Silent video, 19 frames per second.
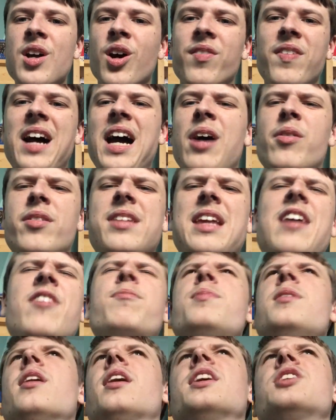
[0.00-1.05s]
of how his
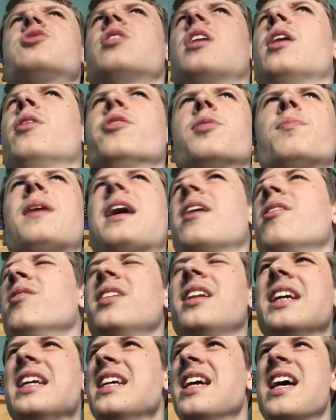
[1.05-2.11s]
FBI trial was
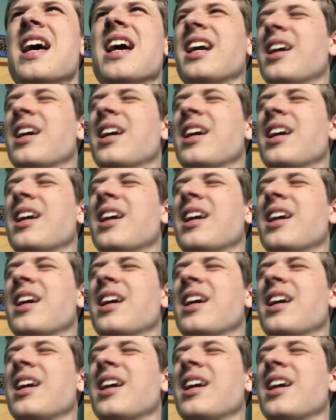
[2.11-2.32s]
apparently